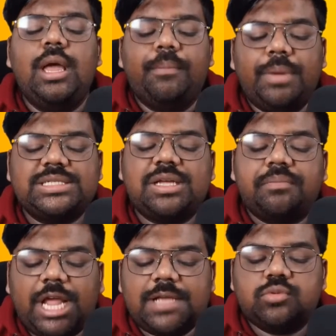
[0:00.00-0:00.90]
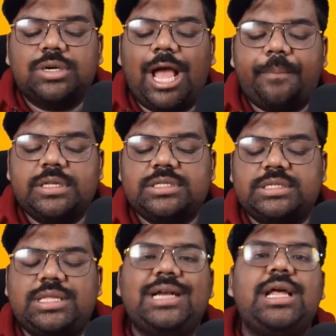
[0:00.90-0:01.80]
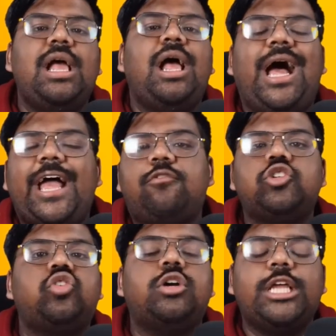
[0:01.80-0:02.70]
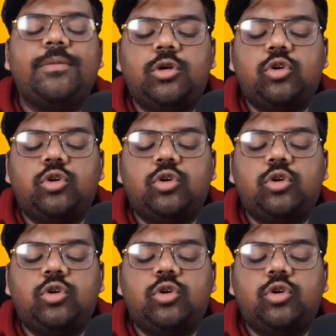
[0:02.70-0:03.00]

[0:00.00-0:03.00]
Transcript: But sometimes what happens is that I was not able